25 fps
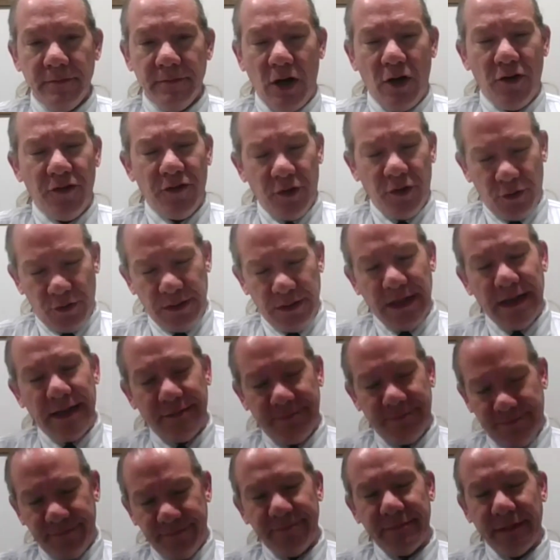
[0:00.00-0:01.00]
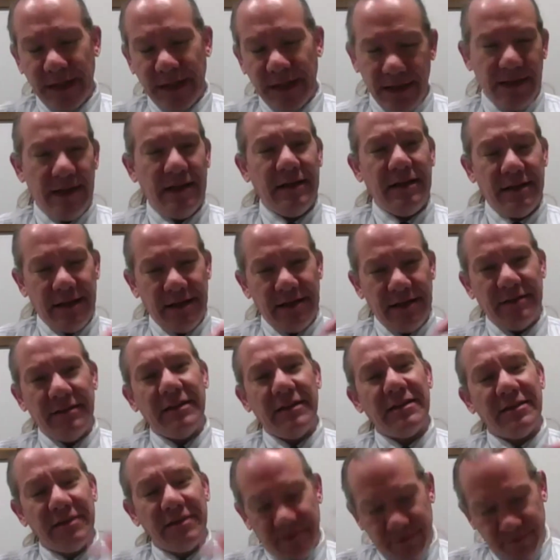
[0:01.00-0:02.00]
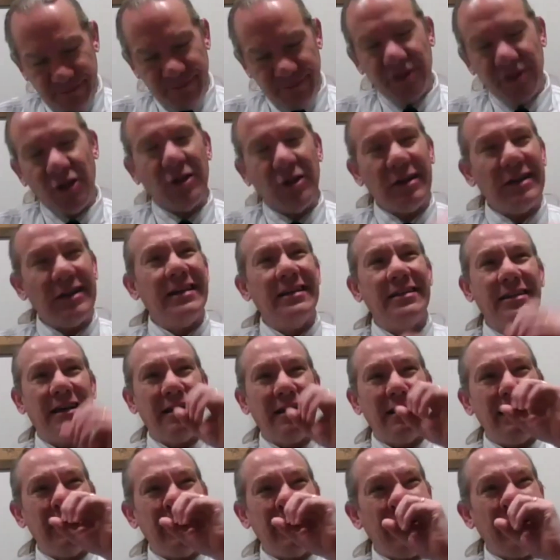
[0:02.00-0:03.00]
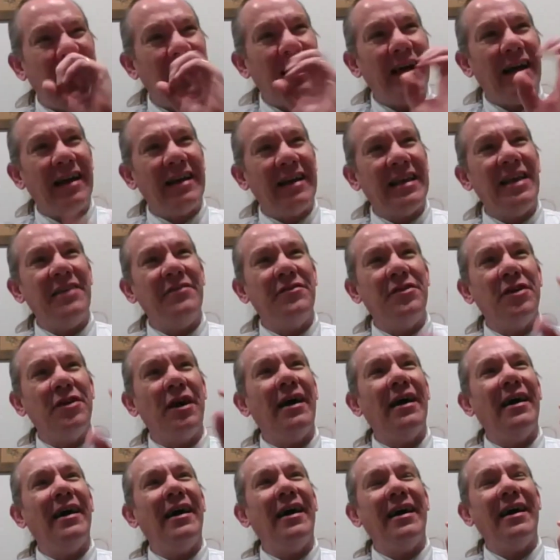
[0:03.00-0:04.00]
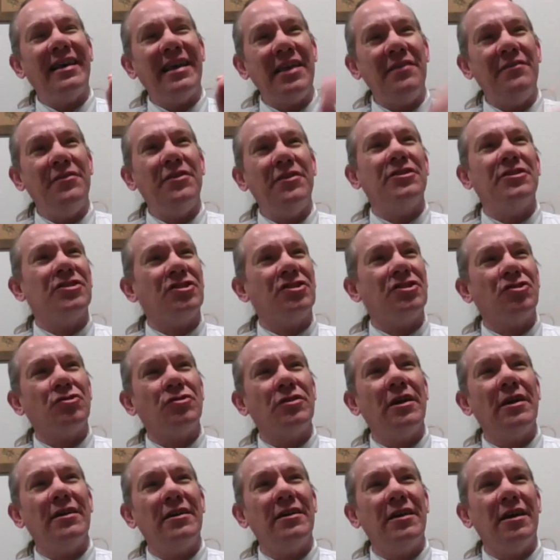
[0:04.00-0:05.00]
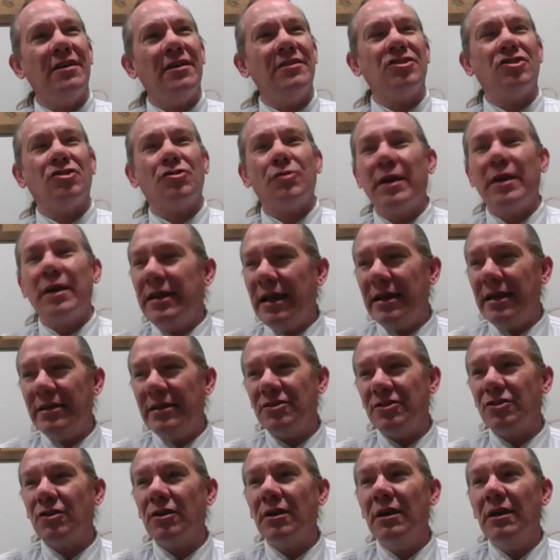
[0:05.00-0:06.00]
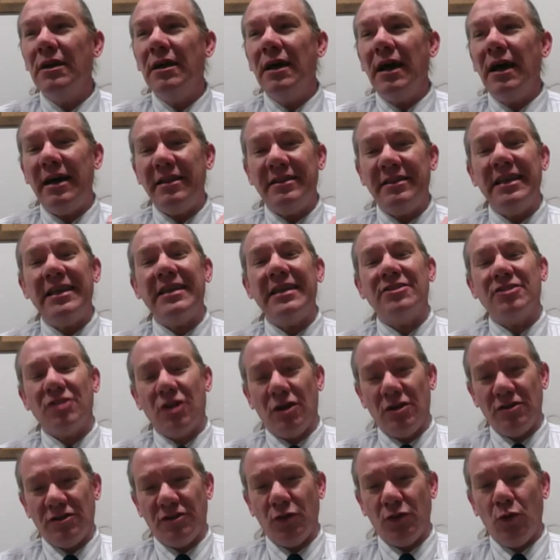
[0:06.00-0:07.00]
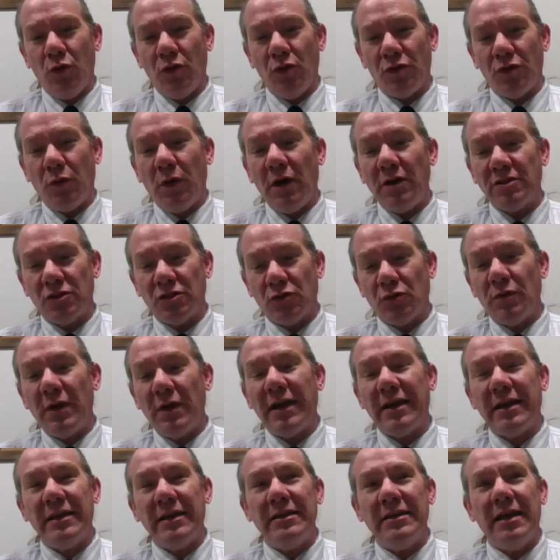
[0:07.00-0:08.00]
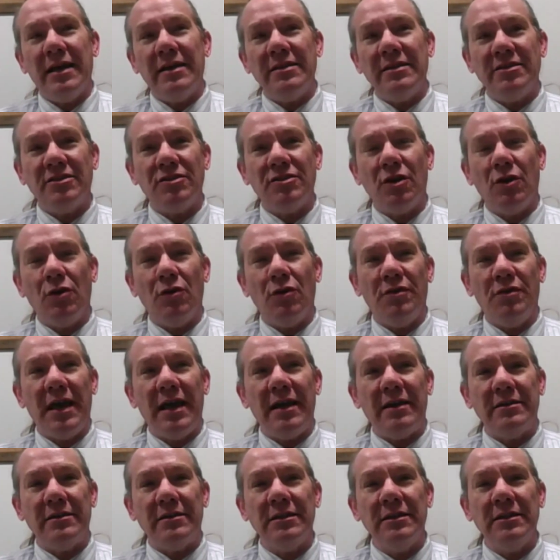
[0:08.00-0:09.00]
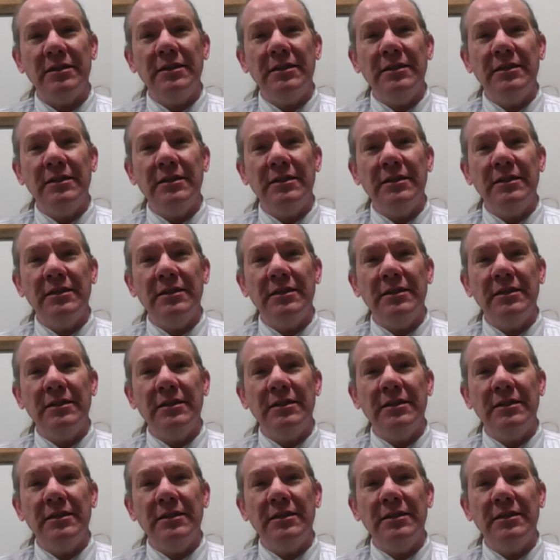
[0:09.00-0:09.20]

Although, and so again, I gave you a straight answer. I think it's also worthwhile to recognize, though, that